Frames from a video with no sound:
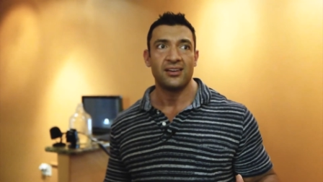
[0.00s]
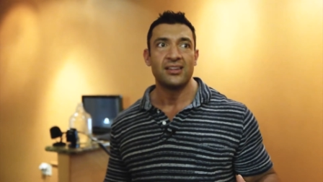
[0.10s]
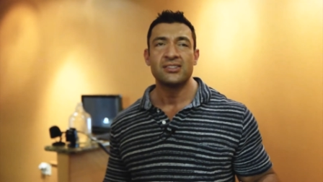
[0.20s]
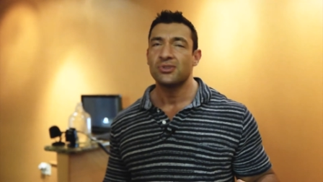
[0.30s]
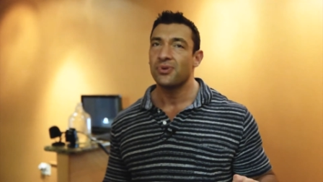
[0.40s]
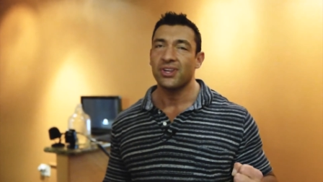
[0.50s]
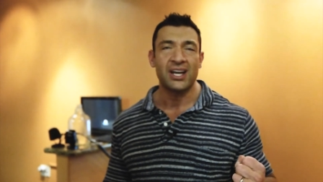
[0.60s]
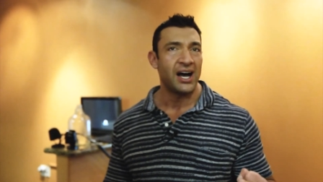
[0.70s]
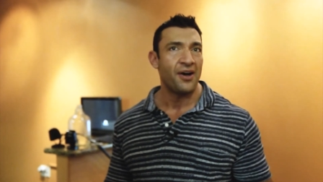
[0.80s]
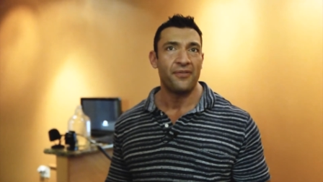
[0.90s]
And this is where the
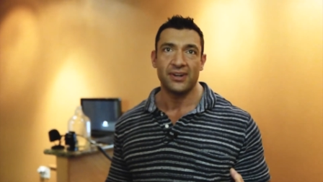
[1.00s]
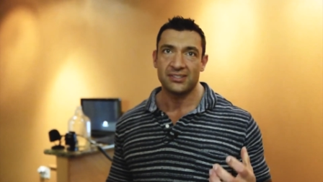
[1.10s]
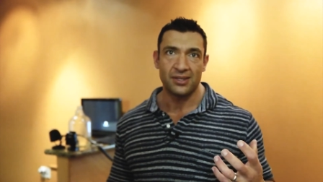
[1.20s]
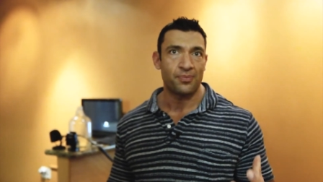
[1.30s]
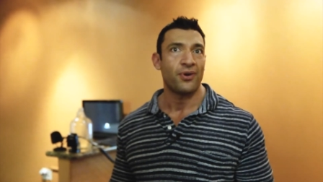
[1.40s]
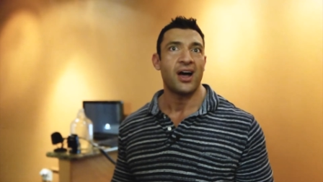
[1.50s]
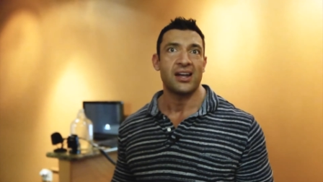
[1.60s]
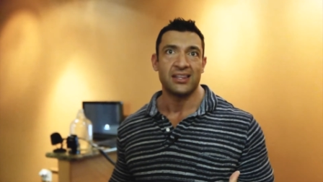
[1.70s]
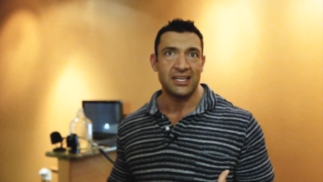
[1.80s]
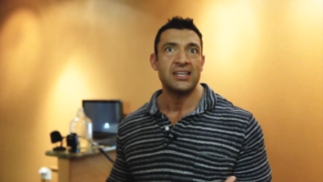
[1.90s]
confidence and the
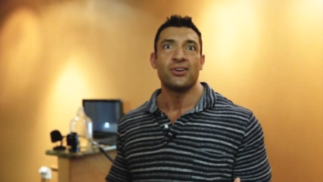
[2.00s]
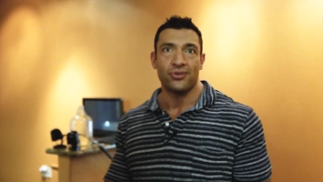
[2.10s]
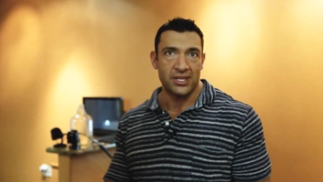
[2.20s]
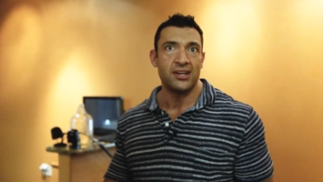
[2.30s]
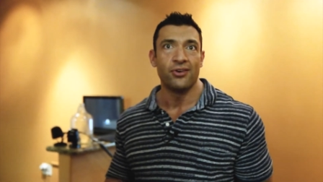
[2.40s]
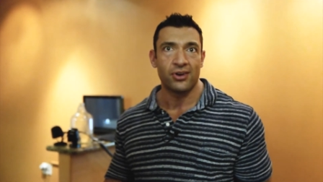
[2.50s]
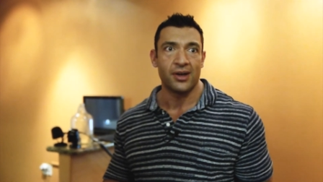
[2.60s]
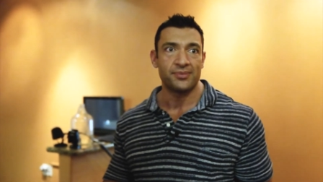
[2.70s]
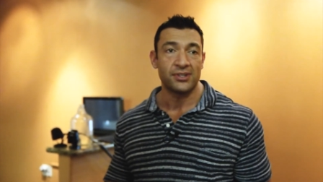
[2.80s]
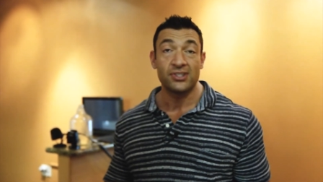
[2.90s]
pride and the ego and the hero comes in,